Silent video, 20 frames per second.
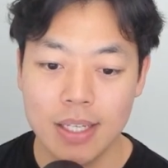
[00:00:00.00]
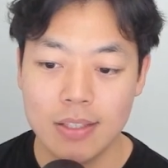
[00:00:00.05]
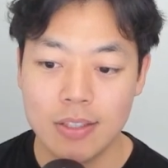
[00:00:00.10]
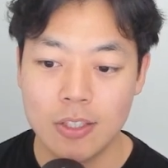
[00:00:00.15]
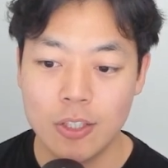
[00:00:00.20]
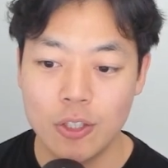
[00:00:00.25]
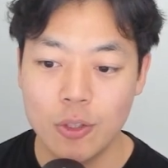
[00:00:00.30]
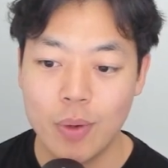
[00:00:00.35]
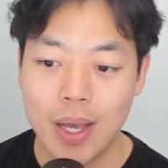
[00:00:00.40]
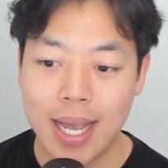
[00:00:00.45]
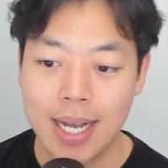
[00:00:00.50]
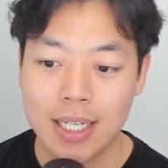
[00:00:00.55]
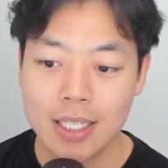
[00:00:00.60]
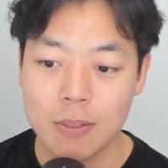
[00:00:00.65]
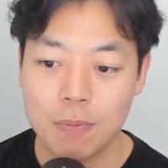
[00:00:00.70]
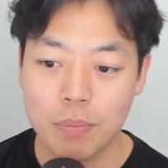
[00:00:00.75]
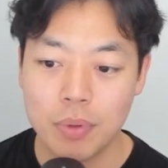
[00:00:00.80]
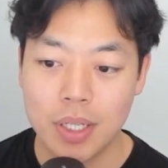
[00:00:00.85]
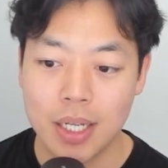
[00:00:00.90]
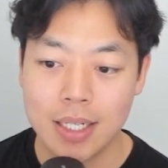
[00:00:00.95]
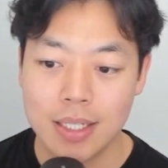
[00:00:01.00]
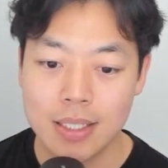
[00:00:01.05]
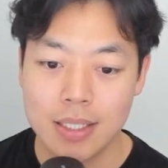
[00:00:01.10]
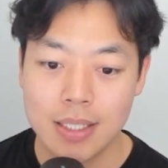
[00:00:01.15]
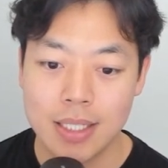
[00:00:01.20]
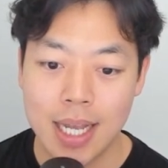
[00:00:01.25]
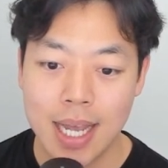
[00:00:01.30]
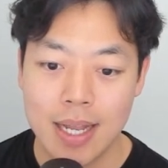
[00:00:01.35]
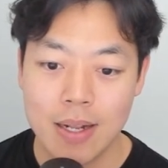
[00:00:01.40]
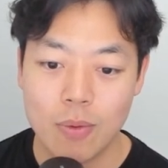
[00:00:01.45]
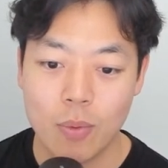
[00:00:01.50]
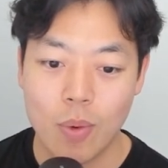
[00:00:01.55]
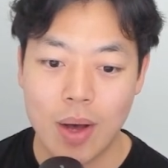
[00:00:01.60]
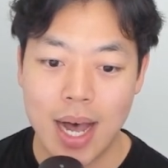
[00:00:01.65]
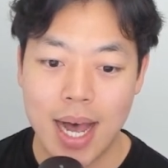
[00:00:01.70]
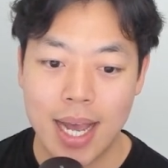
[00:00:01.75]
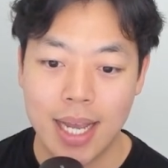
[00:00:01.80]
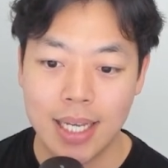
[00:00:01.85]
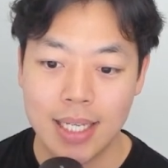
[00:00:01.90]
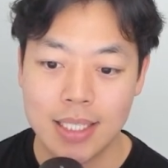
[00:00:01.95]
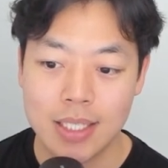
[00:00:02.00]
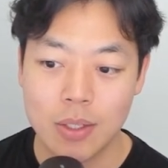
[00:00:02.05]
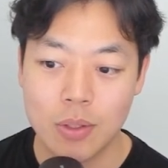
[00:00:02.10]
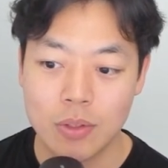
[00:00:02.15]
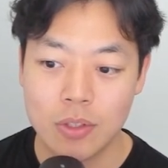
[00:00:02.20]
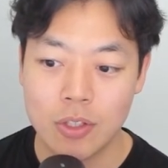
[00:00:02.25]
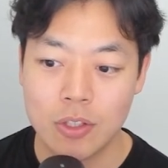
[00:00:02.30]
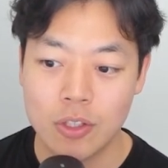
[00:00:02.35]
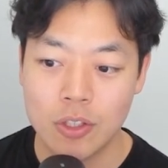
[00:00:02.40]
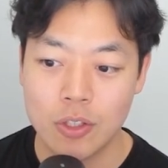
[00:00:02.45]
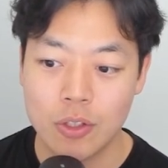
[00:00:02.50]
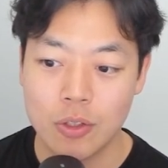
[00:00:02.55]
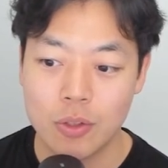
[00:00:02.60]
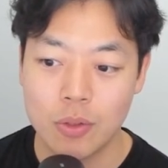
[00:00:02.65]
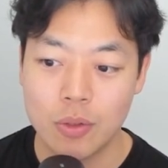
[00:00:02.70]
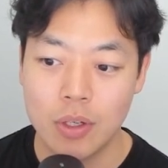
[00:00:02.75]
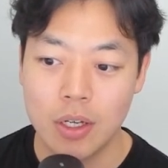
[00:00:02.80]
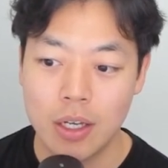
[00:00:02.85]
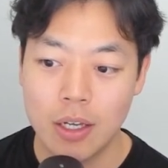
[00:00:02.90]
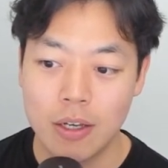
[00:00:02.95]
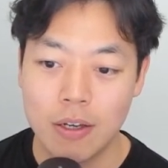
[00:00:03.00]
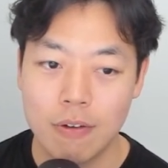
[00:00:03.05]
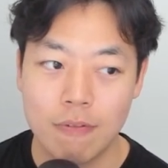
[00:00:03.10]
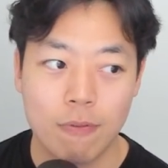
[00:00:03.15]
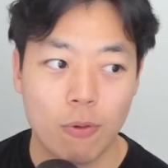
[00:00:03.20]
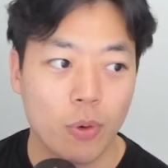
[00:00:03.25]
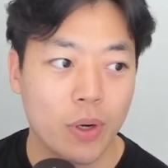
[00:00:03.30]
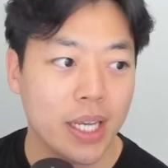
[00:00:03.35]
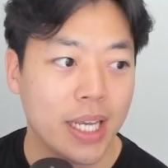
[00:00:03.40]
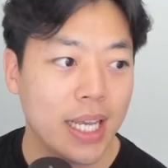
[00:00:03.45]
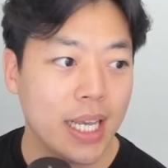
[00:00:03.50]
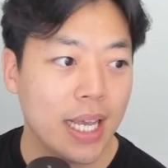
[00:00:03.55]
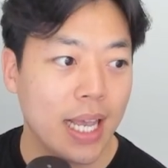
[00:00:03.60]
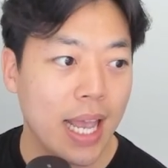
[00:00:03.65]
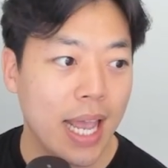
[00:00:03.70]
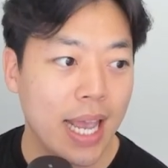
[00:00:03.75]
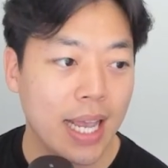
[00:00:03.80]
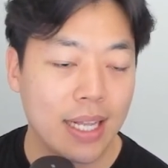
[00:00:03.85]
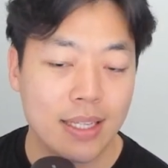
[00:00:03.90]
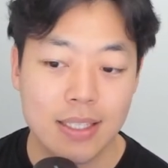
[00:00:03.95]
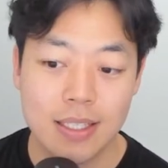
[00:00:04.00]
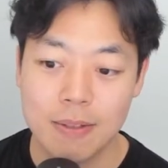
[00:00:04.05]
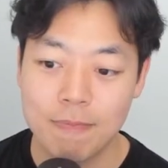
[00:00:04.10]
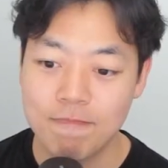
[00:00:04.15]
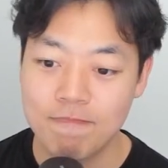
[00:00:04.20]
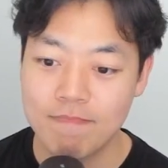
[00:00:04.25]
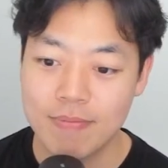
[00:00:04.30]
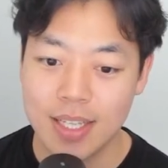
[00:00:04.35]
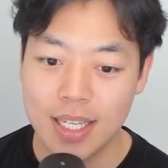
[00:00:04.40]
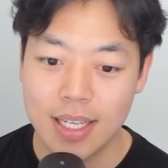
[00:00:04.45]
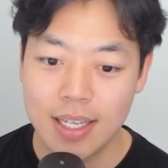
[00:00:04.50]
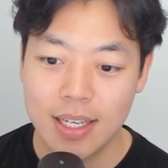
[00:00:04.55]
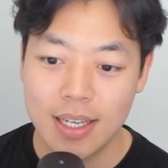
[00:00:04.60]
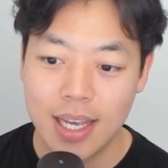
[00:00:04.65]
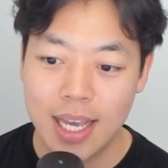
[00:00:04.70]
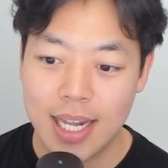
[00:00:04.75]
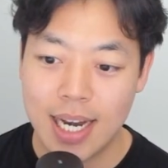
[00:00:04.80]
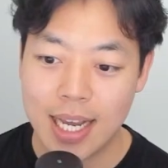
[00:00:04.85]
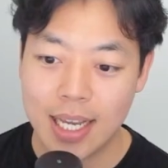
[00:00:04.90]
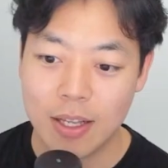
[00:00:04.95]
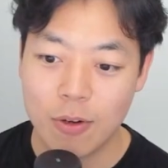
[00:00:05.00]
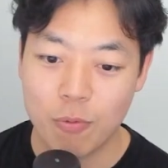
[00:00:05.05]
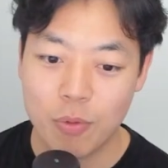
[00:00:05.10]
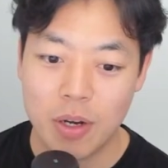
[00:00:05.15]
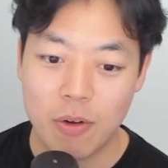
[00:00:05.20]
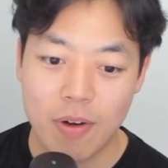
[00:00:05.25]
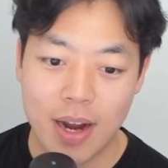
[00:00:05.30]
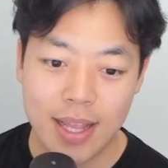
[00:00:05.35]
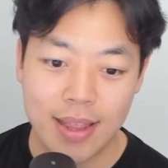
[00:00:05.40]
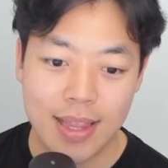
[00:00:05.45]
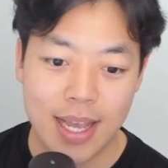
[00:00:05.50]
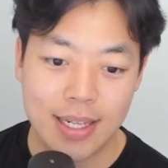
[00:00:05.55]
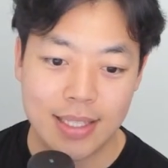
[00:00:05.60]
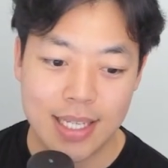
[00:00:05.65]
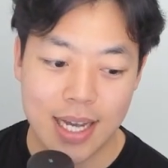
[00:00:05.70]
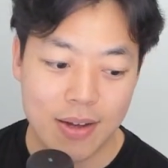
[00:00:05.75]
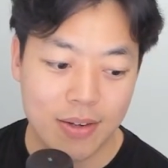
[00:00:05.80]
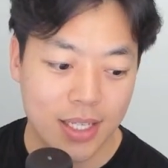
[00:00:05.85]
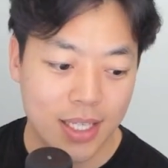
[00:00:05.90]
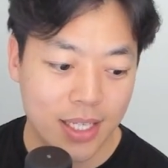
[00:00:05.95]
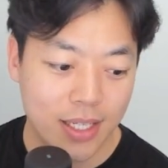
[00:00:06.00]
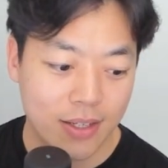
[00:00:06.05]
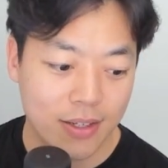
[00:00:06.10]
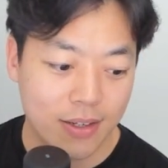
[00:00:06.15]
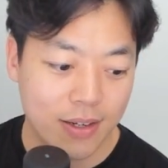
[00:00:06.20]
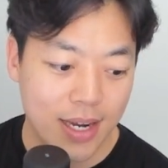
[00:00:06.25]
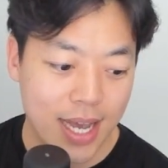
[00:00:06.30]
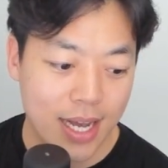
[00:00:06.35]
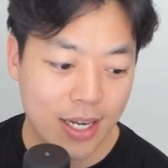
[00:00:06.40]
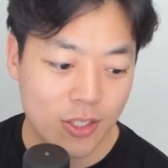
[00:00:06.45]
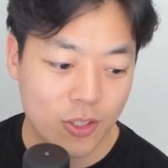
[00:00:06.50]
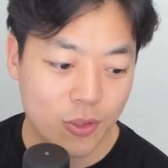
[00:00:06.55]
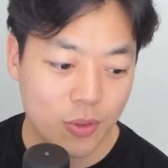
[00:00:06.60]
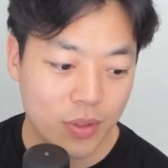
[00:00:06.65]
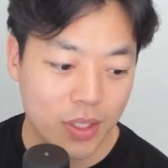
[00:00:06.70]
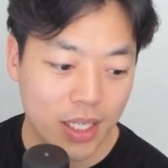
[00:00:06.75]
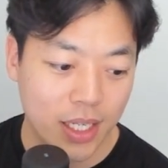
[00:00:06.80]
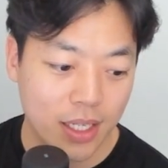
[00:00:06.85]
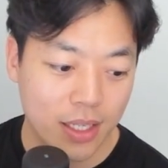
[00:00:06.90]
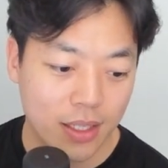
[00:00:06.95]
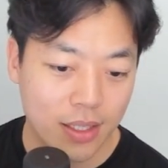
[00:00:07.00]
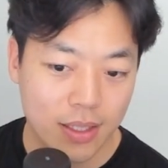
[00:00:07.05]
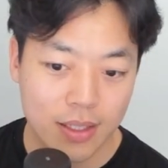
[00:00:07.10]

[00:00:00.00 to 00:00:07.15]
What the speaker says: 2x plus 10y is equal to 248. And I can rewrite that down here, actually,